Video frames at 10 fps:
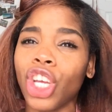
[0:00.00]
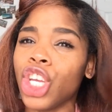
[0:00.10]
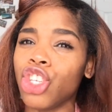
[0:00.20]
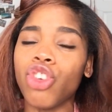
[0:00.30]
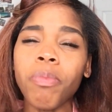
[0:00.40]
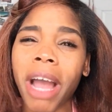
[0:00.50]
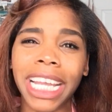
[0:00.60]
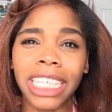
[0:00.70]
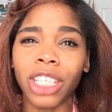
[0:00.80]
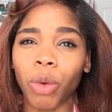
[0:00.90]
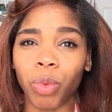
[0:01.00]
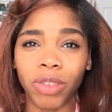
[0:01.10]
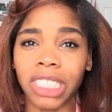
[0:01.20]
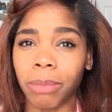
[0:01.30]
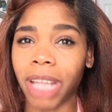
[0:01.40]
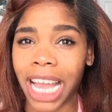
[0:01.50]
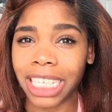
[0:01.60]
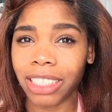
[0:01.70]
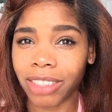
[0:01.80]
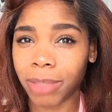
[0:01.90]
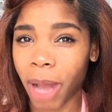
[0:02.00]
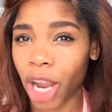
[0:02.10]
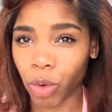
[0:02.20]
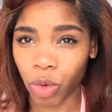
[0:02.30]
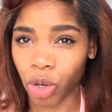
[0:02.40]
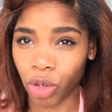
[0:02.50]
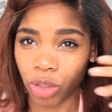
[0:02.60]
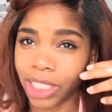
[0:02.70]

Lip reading: you might end up with some like spiral curls.